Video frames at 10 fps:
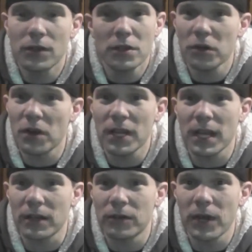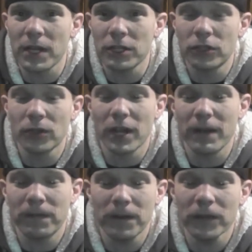You know, again, great controller.
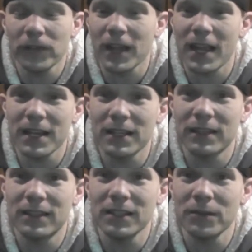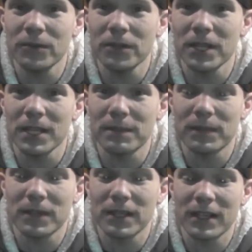At first, I didn't really...
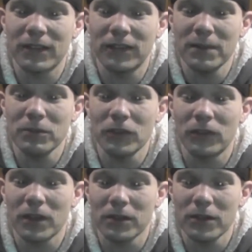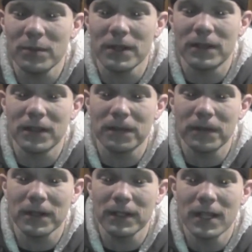It seemed just a little bit
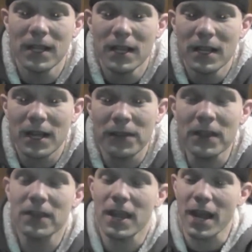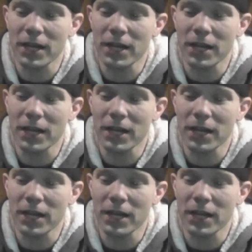different. I think the